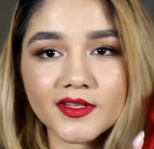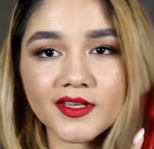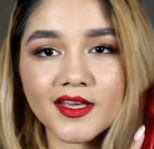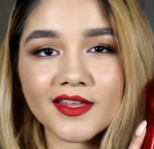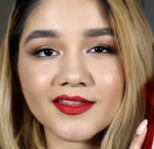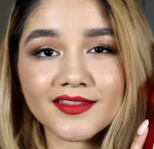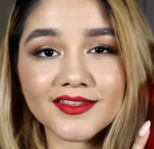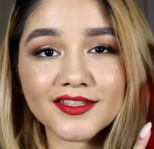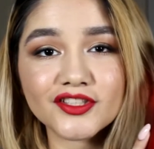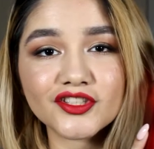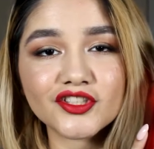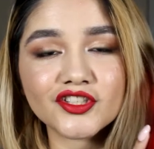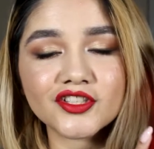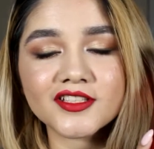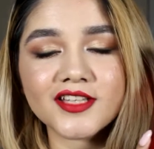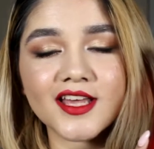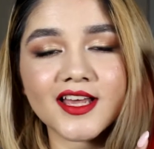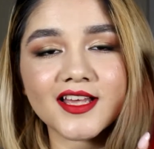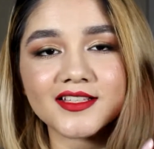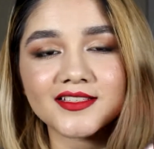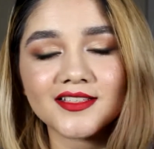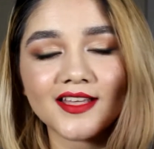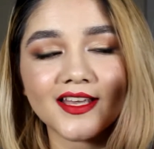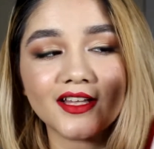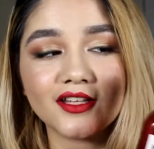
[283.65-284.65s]
Yeah, this just
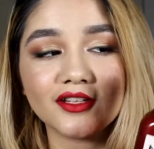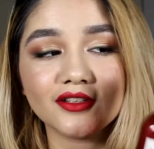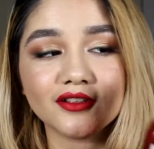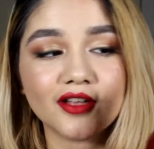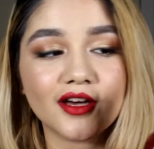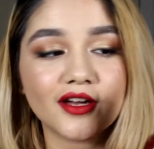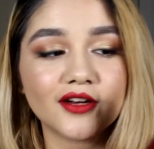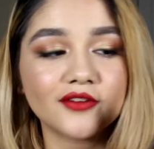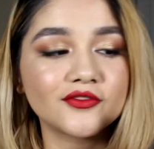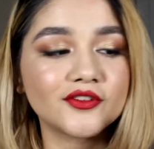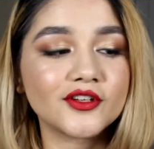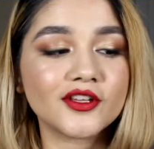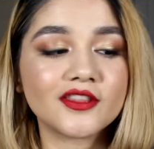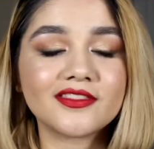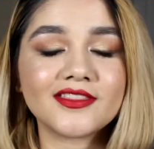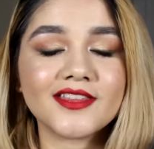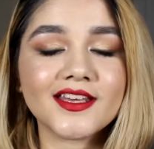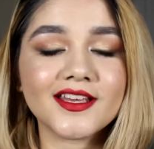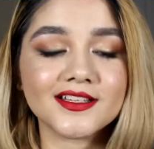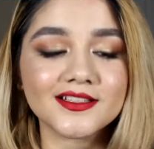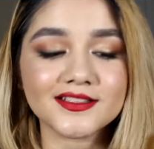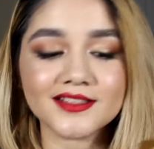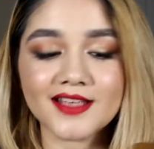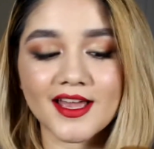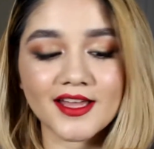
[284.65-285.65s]
has a lot of good
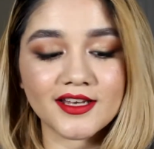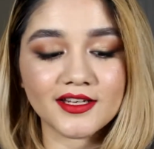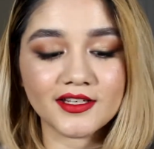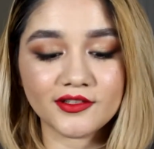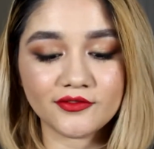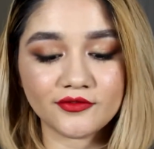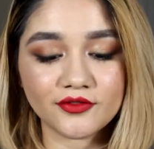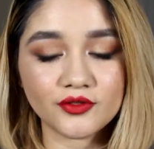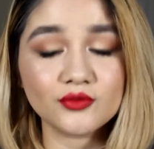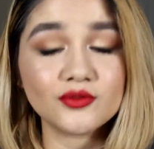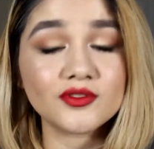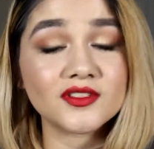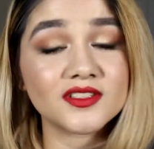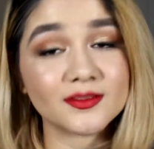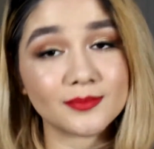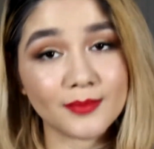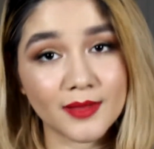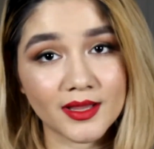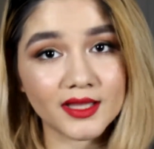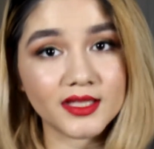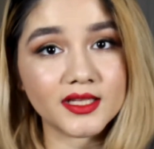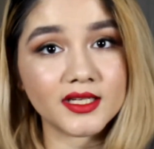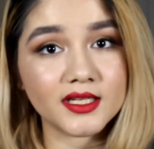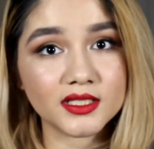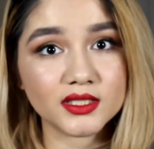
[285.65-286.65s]
things, and if you
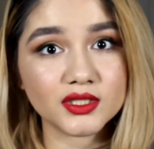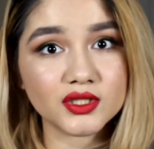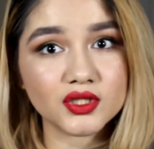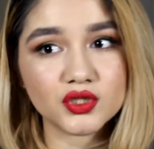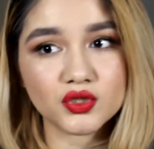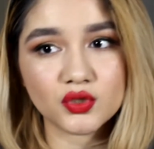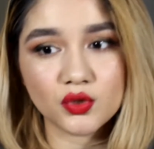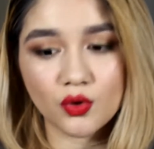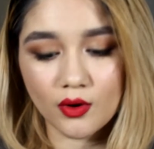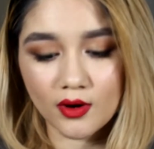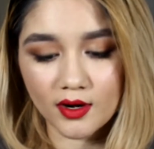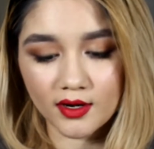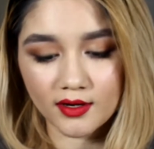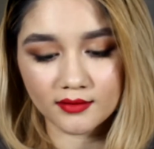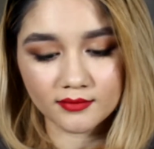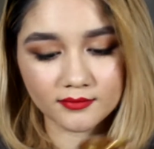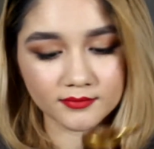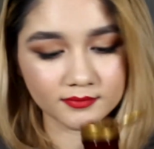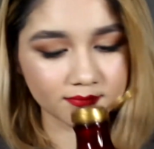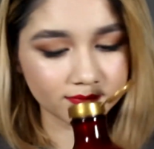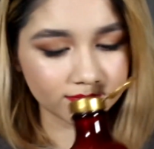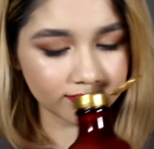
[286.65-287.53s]
smell it in store,